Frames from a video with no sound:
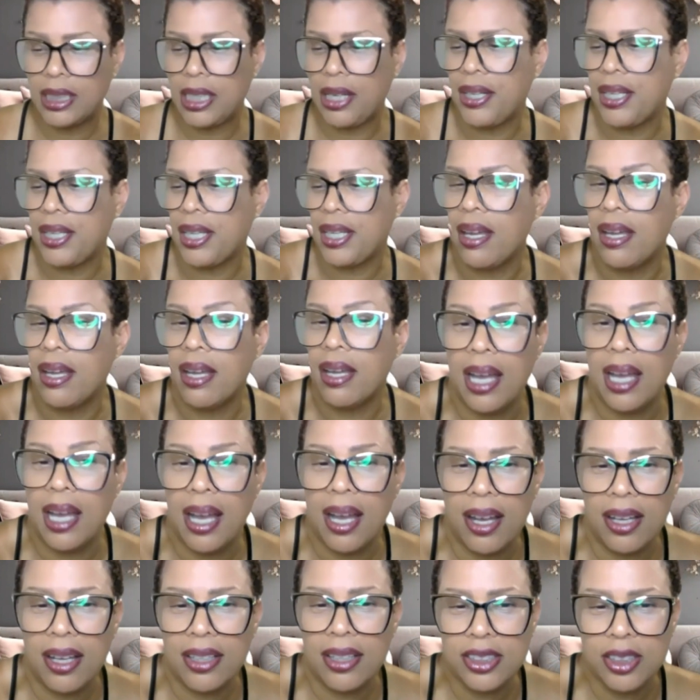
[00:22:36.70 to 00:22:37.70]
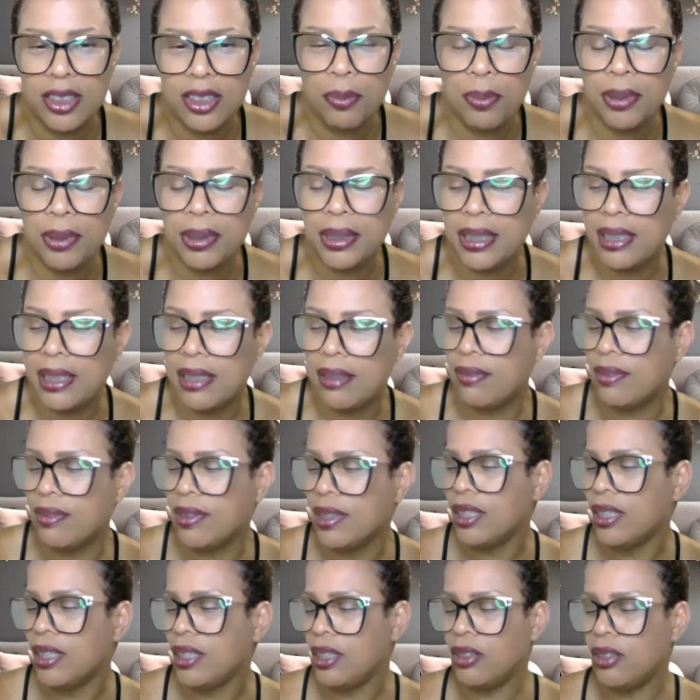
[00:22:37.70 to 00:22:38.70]
sorry, yeah, I also believe
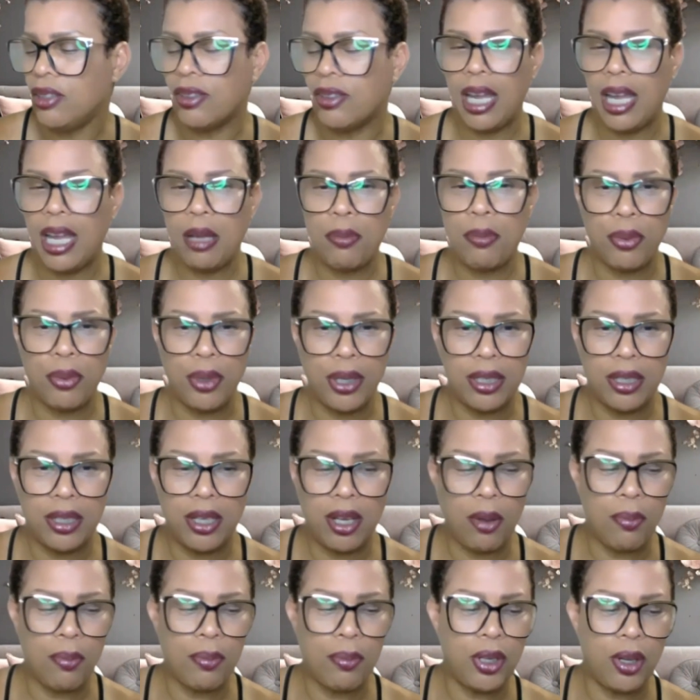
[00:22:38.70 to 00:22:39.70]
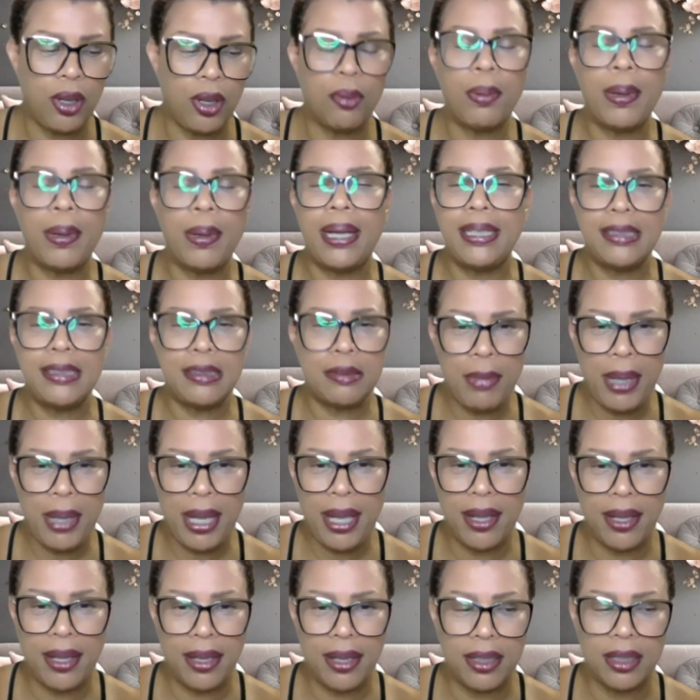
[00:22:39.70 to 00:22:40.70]
you can't bring nobody's
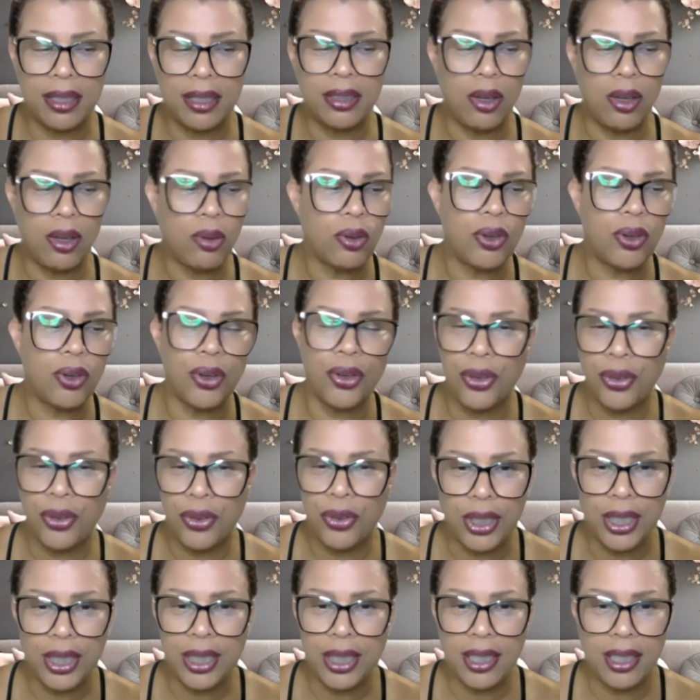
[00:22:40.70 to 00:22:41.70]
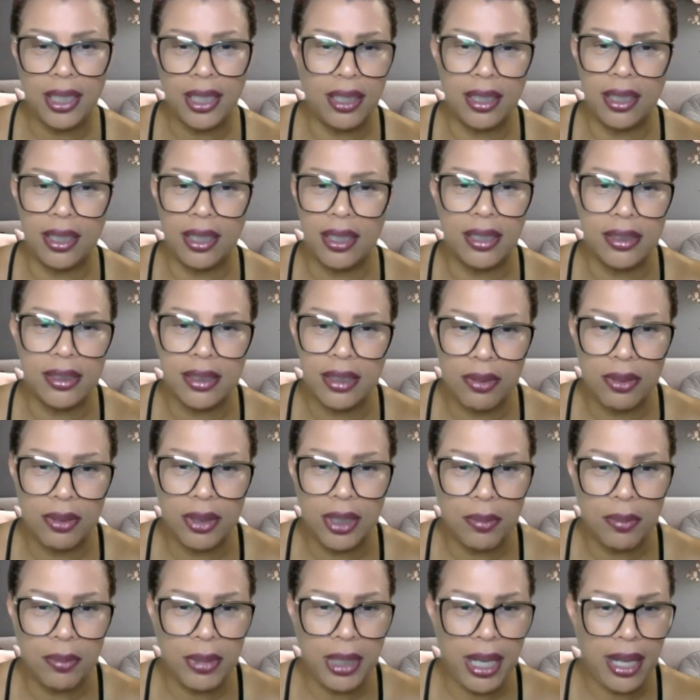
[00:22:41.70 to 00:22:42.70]
man, no girl, and it's
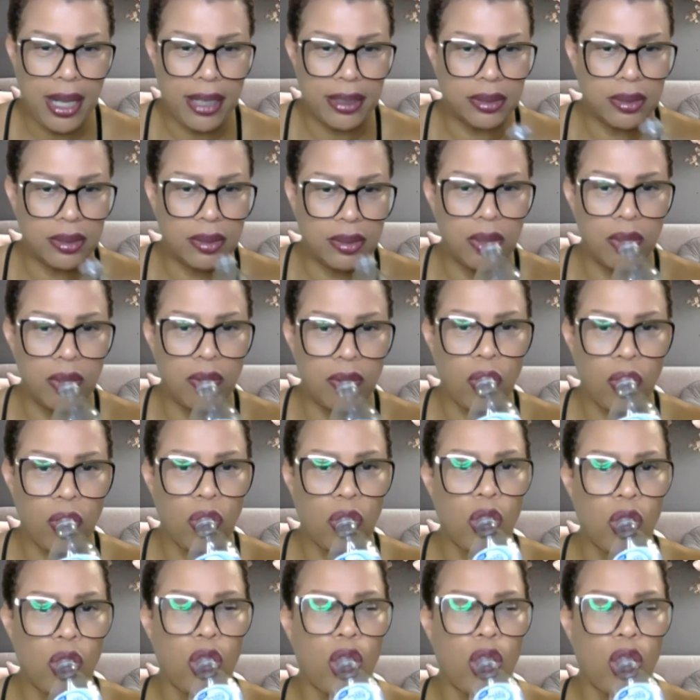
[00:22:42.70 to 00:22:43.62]
on him to act on it.